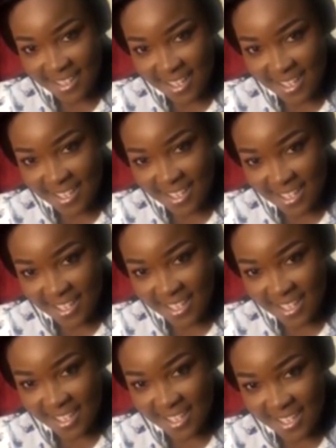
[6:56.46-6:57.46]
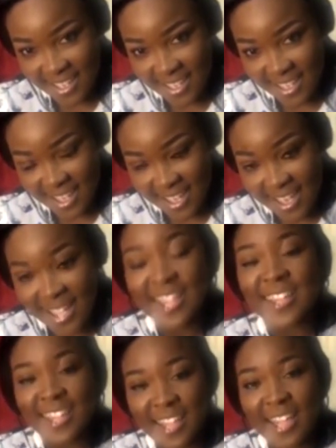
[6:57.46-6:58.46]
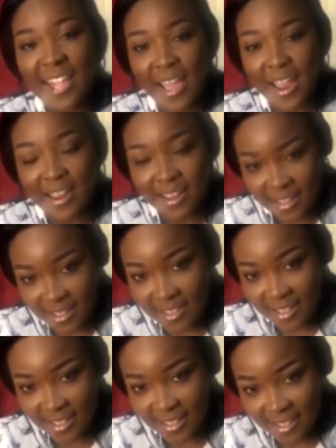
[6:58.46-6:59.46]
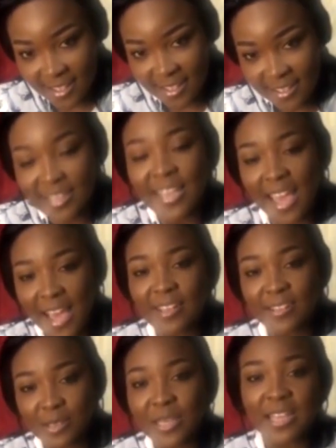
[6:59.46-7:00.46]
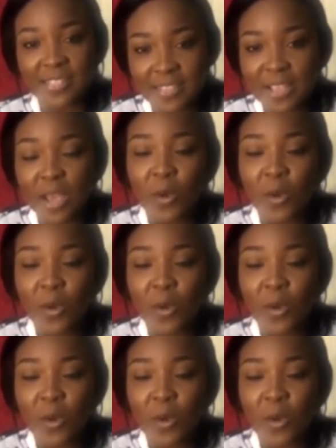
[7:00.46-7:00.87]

Yeah. Yes. Okay. We are still together. Okay. You know.